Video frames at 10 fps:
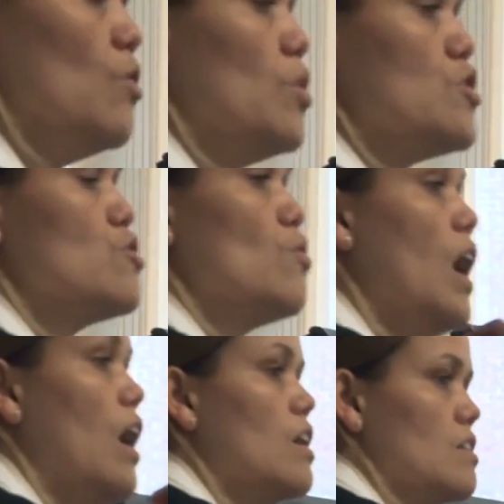was
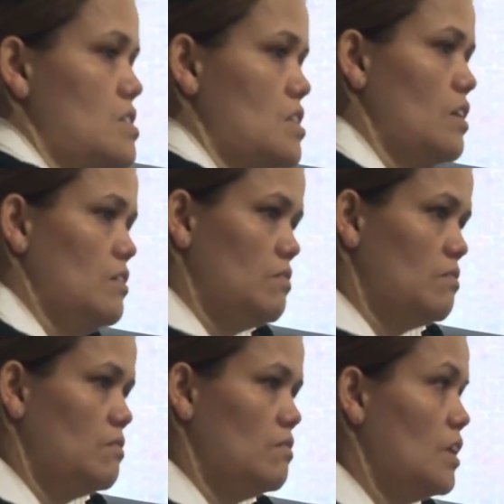to ask.
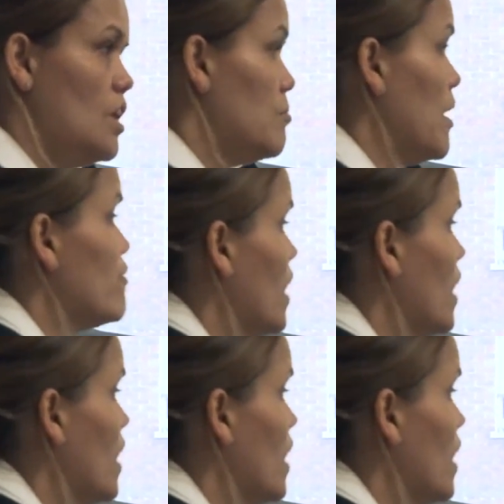My